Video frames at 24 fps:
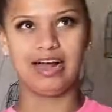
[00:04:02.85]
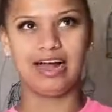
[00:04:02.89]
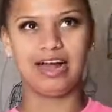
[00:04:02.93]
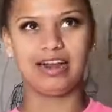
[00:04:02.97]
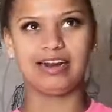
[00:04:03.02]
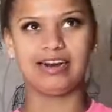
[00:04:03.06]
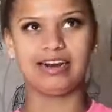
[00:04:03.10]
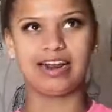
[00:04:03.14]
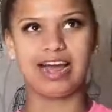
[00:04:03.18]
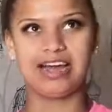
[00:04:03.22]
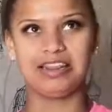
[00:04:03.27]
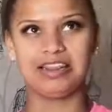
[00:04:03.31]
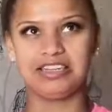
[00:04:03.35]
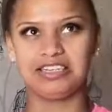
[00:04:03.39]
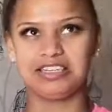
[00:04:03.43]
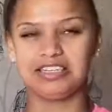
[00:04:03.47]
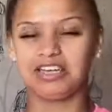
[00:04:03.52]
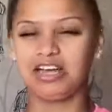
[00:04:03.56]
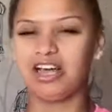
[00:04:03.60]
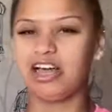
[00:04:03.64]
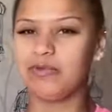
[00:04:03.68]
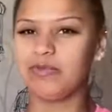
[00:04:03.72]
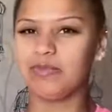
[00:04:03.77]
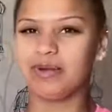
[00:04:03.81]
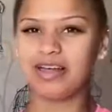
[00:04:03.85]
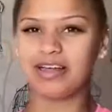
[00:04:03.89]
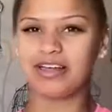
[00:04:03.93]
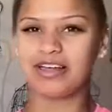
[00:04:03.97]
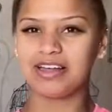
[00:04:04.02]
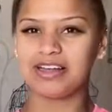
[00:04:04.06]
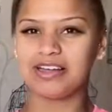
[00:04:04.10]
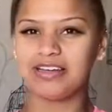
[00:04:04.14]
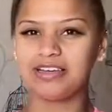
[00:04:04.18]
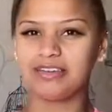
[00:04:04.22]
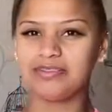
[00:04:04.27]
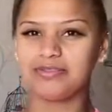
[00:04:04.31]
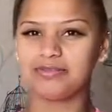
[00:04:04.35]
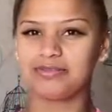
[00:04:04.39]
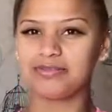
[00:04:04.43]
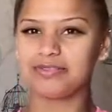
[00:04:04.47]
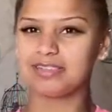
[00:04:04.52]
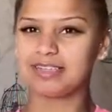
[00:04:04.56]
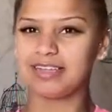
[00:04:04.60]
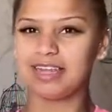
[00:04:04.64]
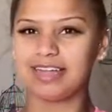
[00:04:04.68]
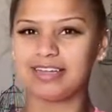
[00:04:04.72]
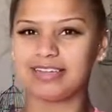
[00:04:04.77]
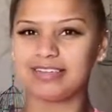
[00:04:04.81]
And at the time I kind of was
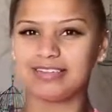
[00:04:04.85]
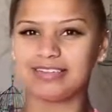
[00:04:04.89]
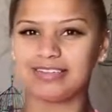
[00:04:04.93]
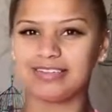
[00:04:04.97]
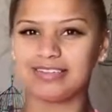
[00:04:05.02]
like,